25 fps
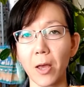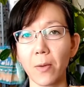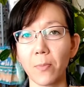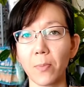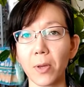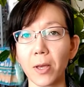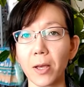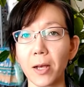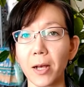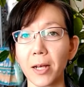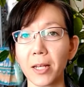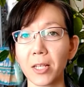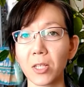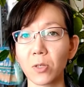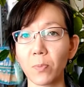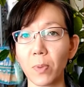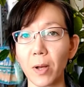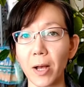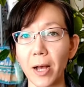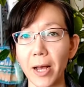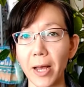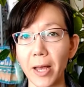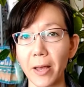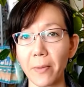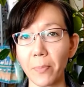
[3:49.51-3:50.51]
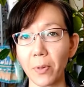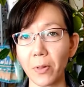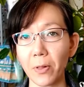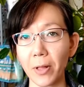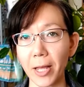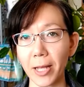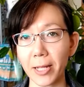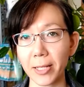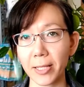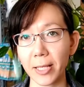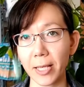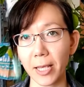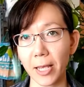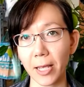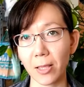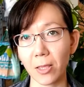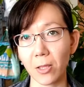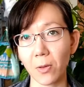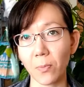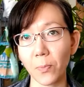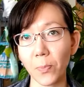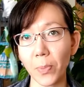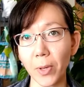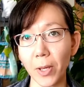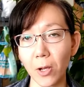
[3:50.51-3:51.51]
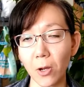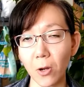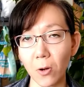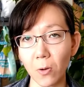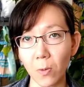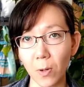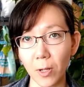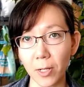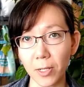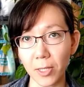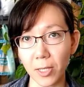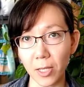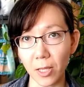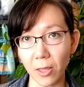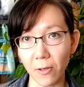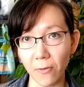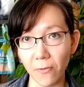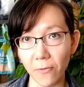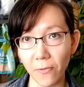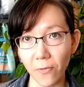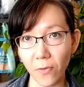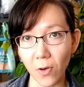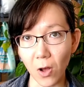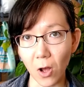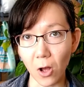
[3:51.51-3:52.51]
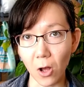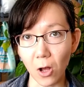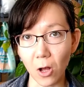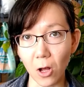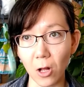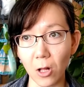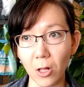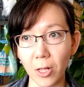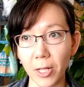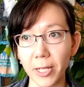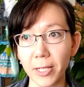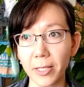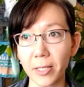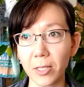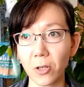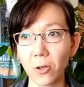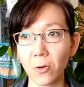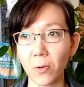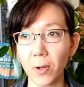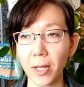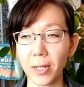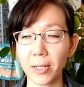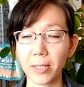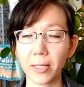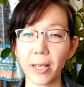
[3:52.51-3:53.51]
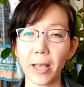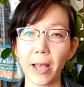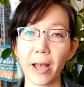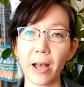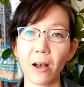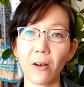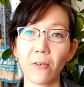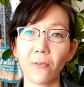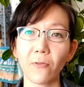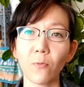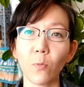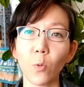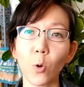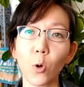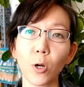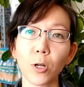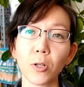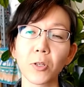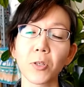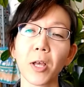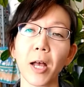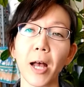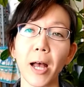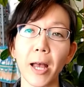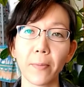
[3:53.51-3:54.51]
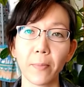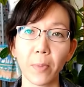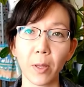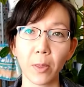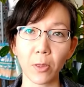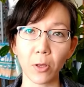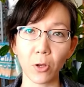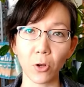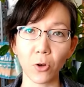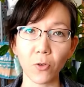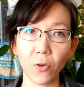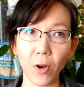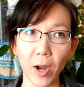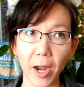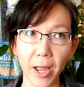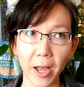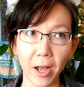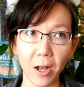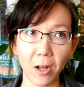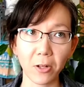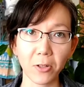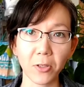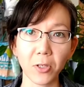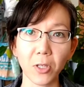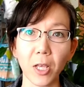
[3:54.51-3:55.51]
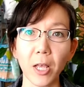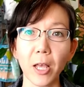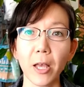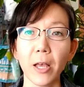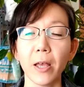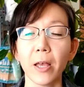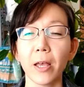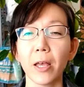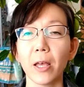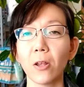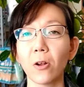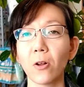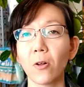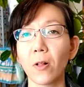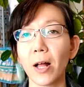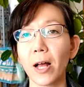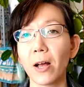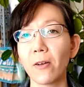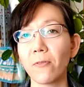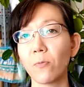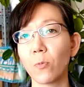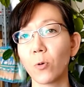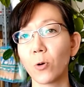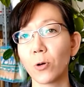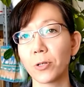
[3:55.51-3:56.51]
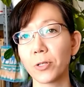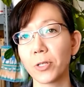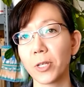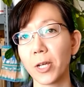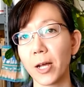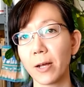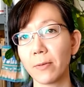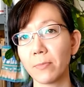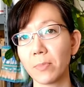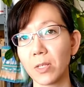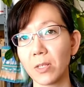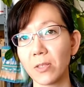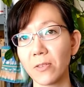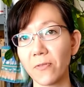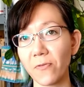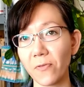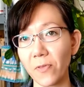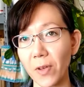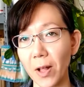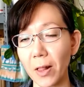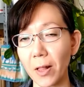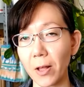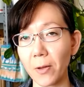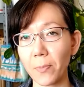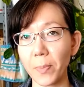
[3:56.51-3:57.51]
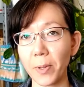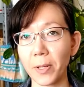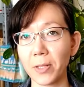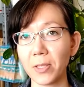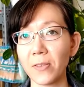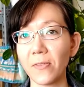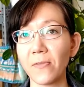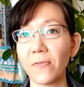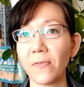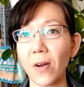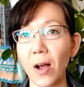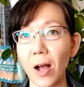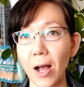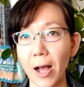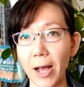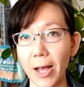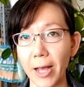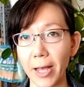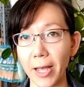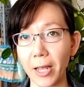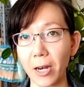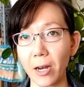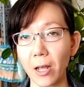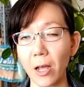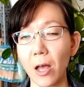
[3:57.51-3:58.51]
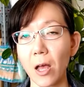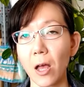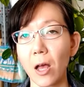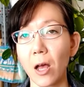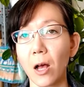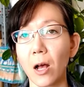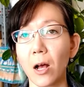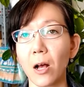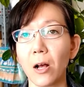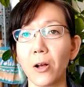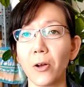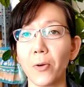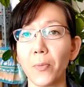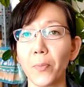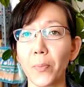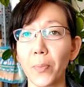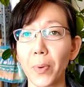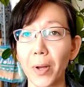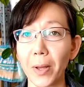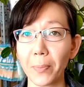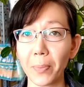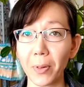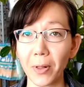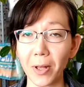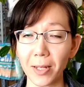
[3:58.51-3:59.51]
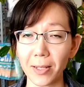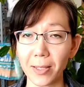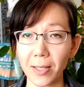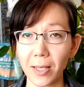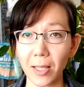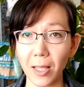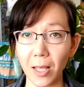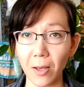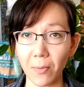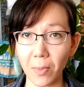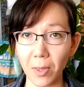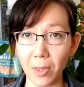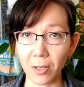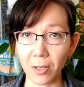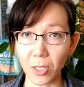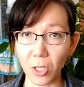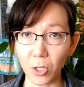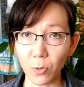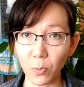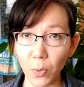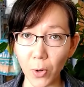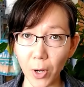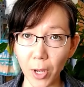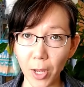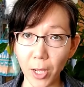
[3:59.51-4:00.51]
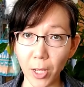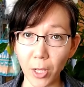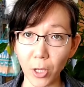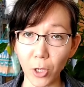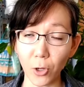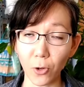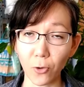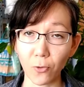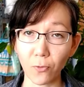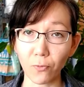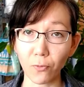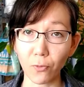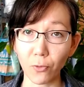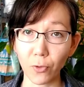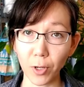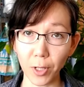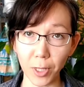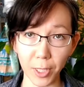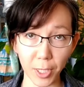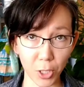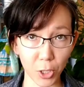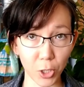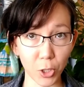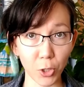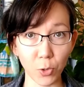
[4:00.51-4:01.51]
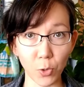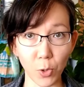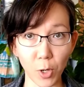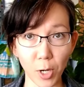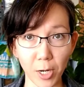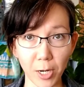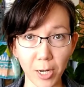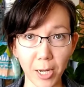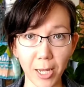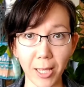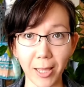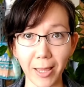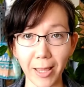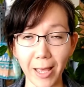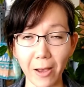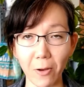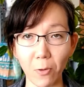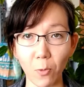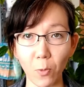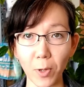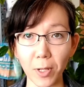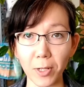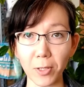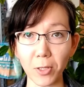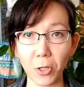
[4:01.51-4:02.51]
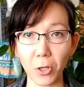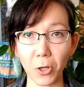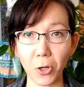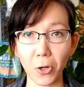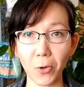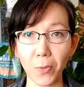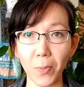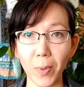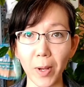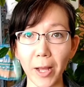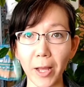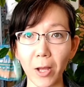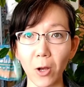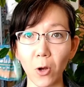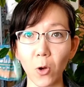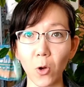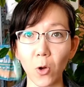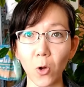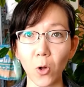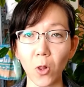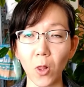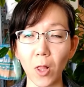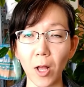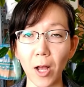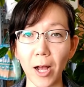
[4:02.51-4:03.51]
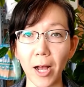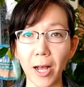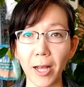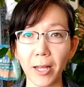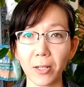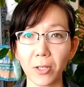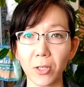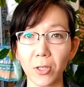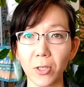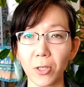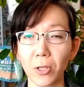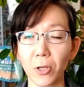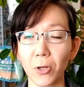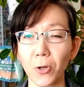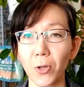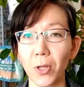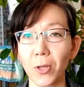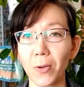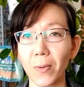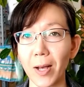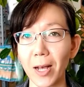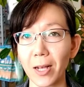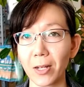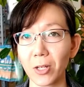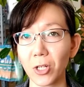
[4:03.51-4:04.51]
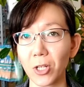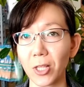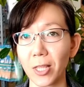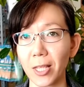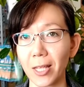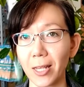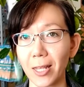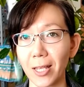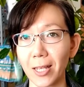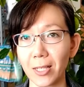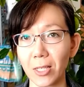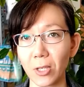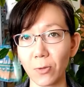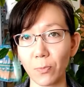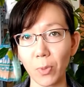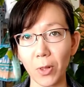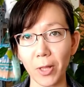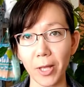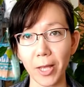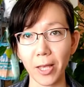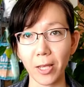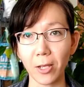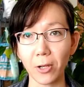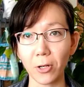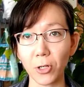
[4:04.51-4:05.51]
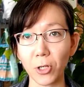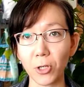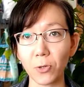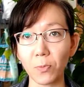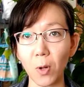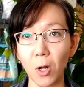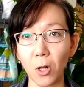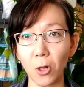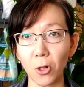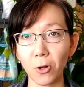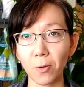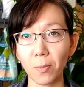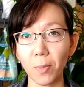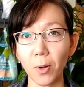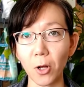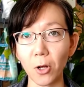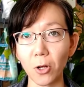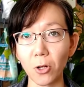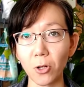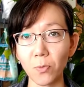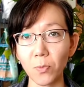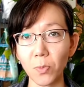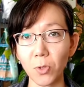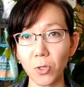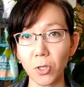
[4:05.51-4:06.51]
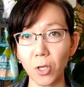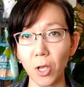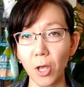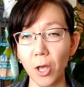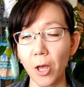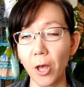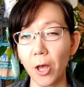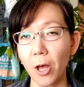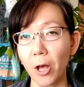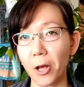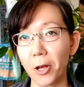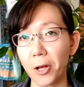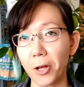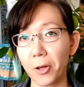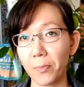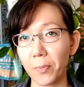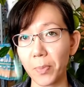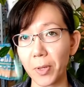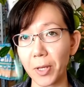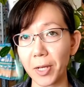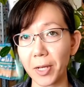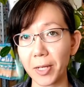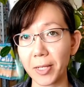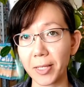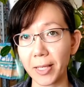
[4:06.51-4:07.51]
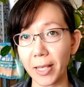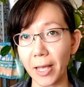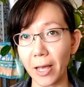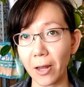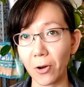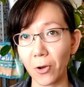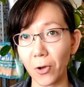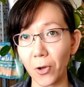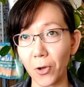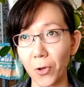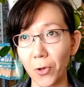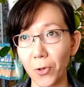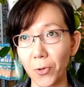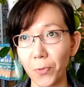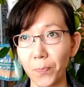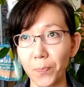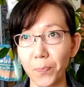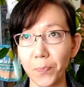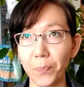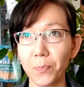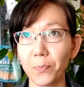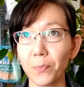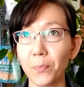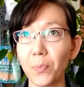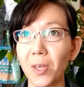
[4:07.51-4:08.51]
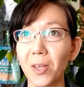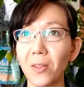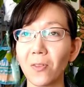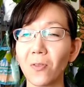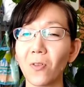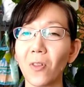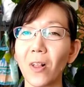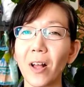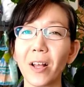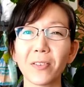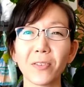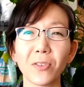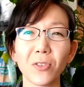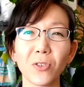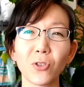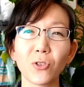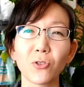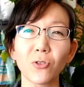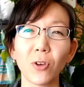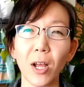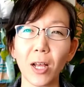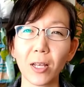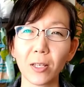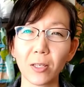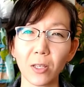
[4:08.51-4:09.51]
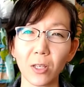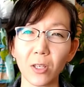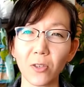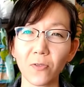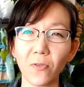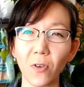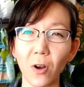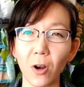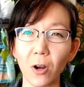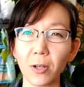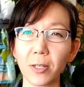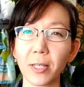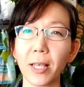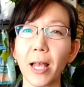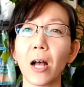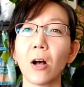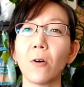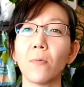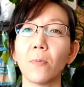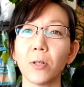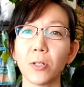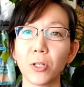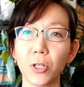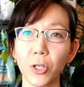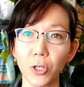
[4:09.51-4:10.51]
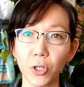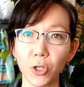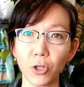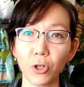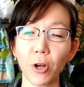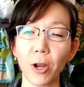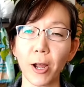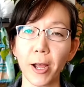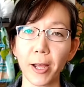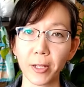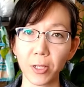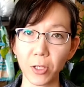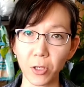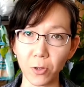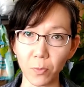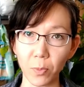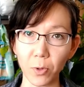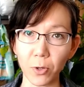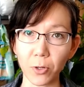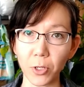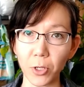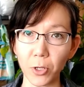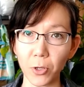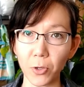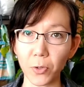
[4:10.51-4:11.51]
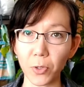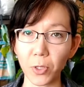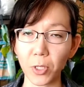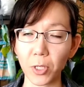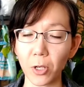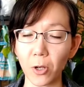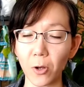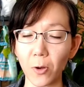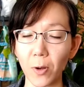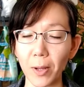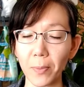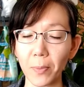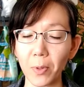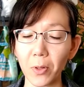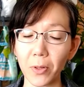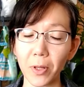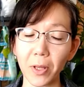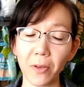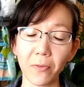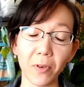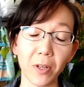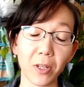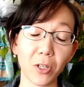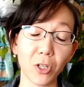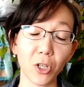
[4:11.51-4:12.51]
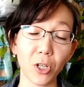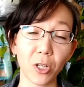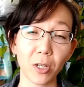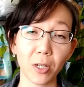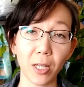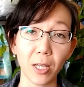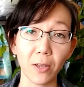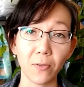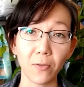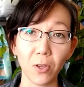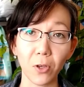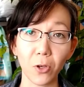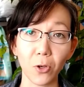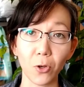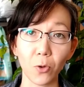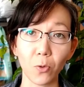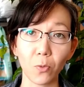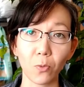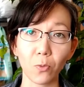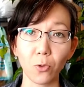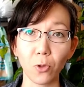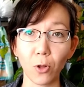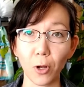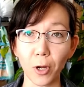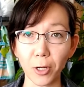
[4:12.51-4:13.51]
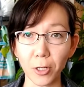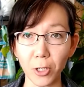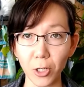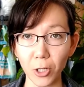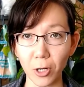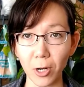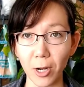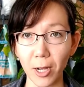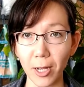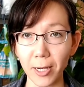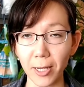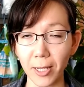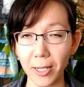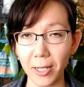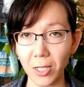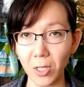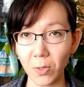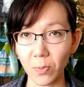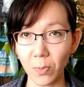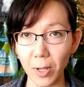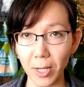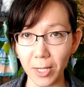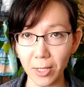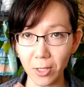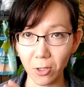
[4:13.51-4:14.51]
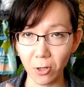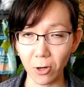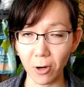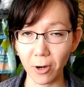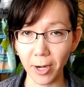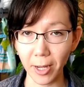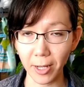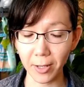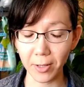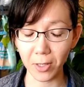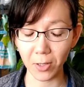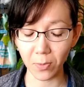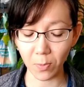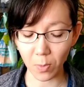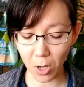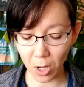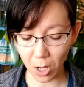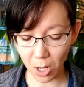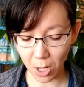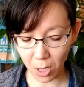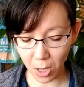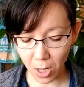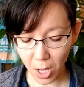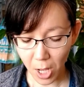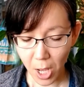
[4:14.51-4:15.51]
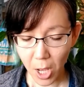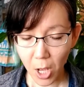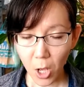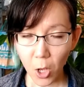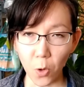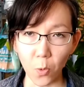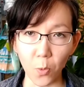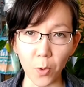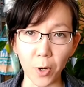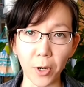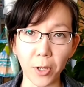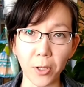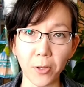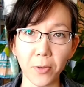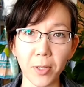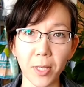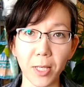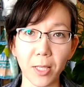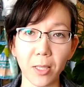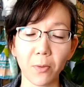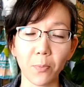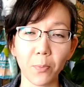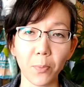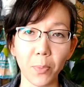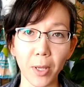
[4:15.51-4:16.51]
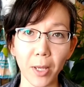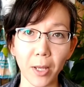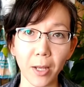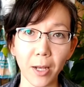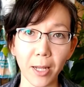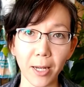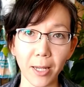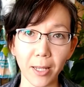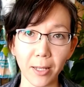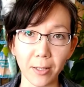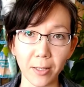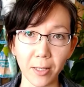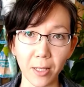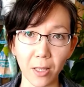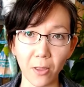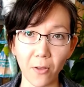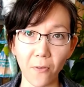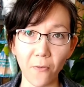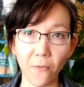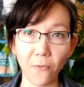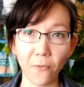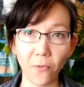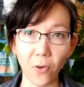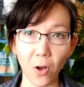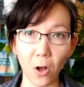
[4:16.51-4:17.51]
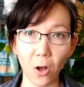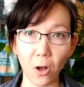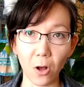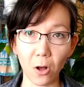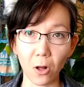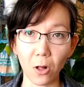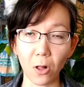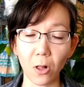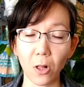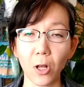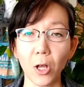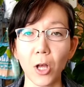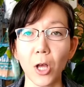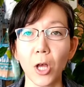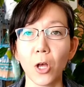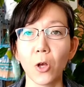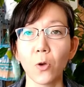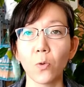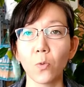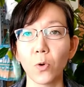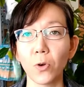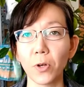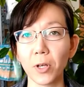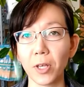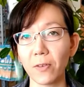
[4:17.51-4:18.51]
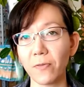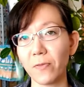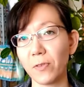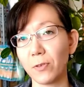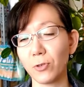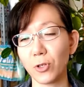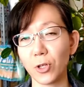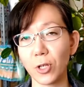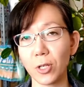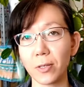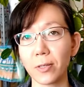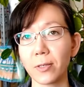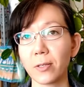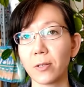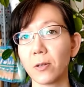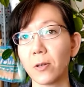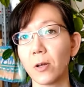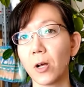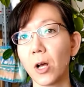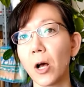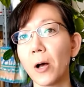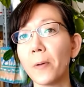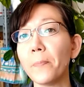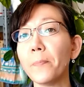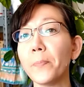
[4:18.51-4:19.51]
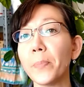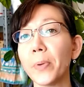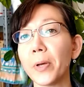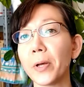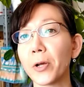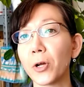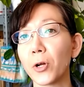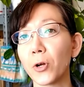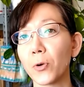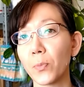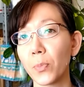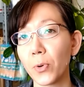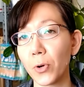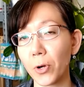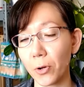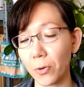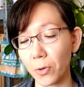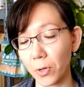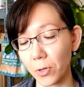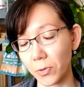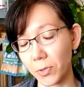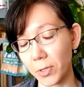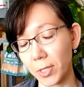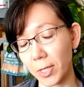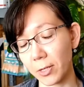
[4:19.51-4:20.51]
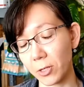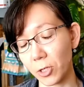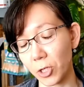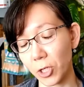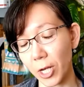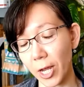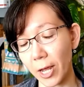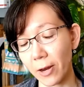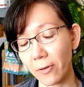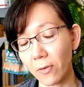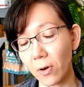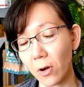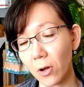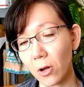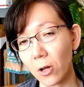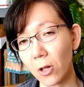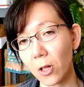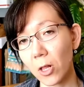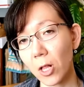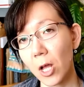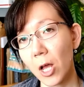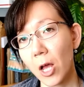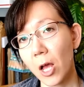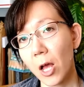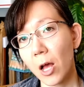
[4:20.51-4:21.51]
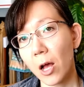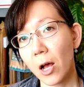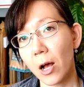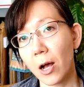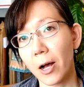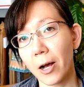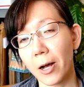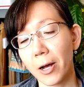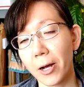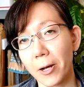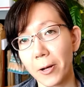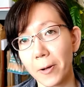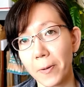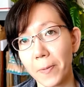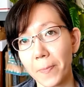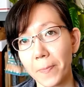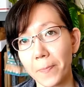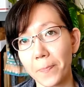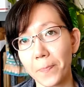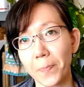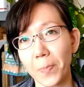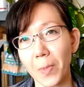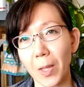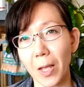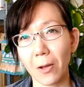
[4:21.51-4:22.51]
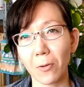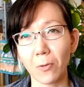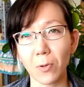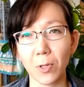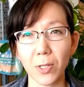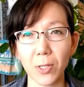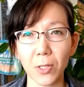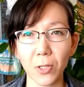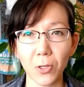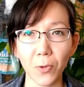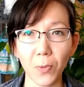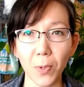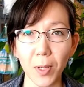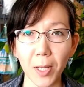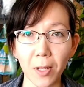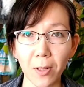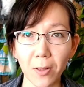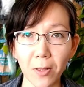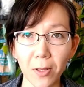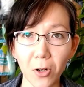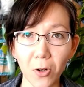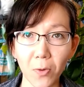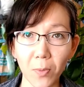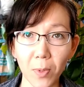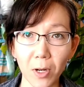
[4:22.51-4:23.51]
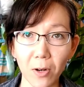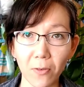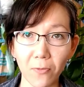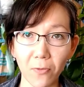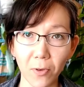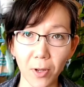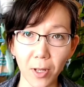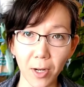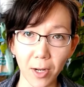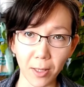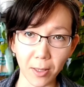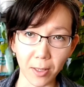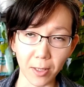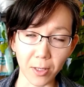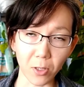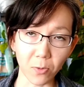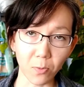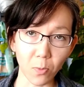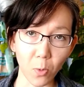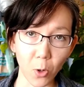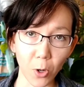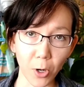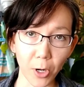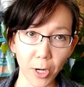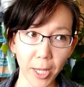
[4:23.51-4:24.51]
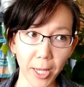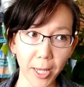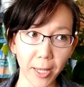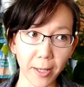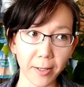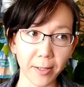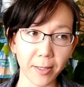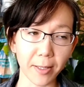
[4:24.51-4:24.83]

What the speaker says: Because by planting the bigger ones in the fall, it's going to have more time in the ground. It'll have more time to develop and divide. By planting them spring, you're really shortening that window by a whole lot. So you actually need to plant your smaller bulbs because that'll be less stress as far as how much it's trying to produce. So I believe it should give you larger onions by starting small, where using the big onions in the fall will give you just a bigger produce in general. I was doing a little bit of reading this morning.